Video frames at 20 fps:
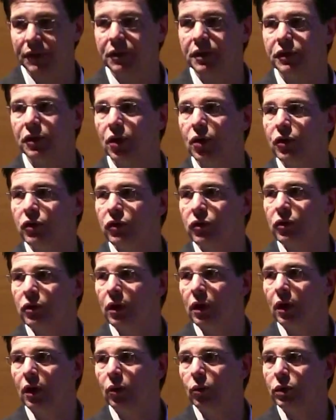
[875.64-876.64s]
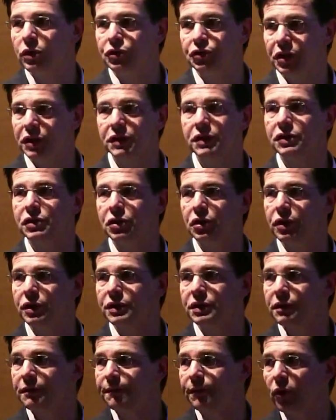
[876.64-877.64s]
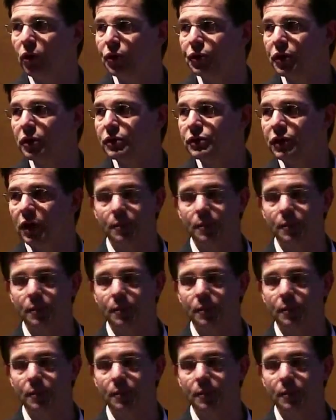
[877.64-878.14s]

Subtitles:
of the dose was just as good as the full dose